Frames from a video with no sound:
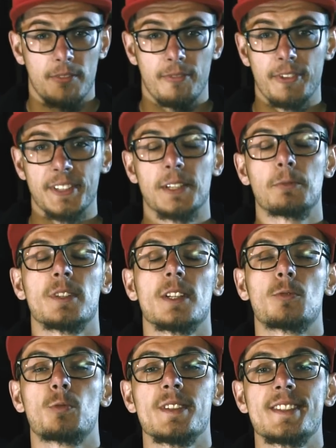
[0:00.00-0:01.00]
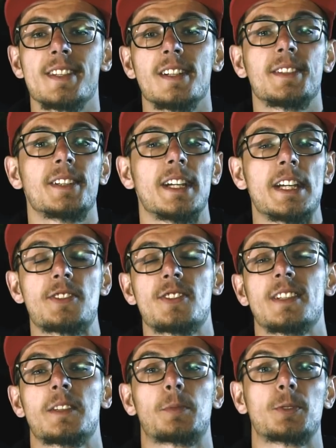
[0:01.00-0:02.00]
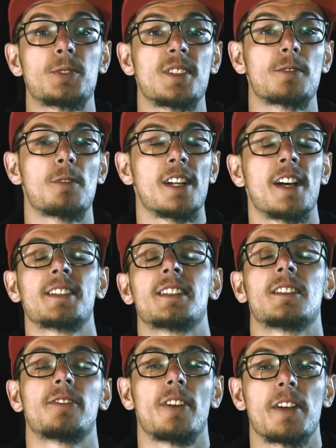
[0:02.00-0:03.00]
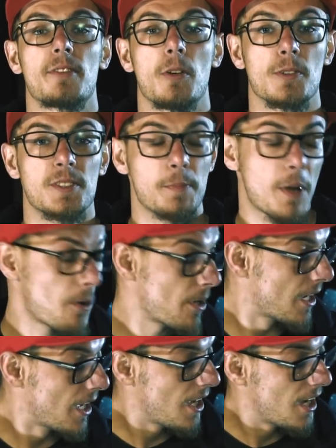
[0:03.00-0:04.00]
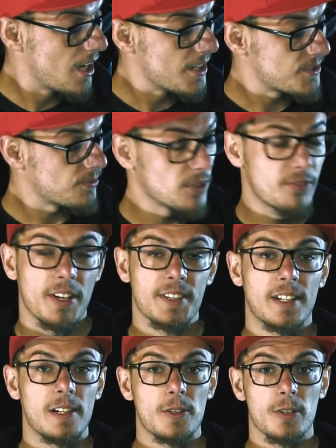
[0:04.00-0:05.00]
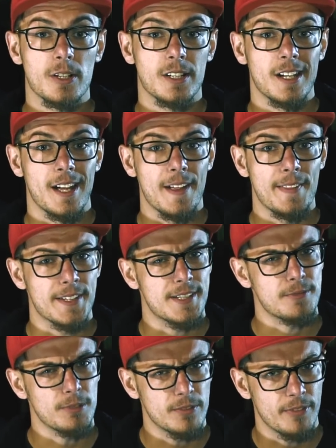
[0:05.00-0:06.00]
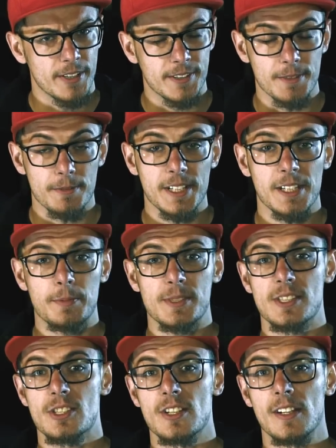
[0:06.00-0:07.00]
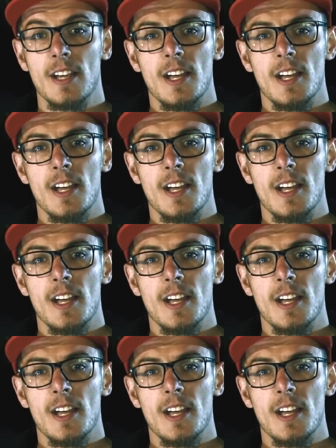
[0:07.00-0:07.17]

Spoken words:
Fitted with a twin-cylinder engine that produces 105 horsepower, the Street Fighter look and the Street Fighter riding position.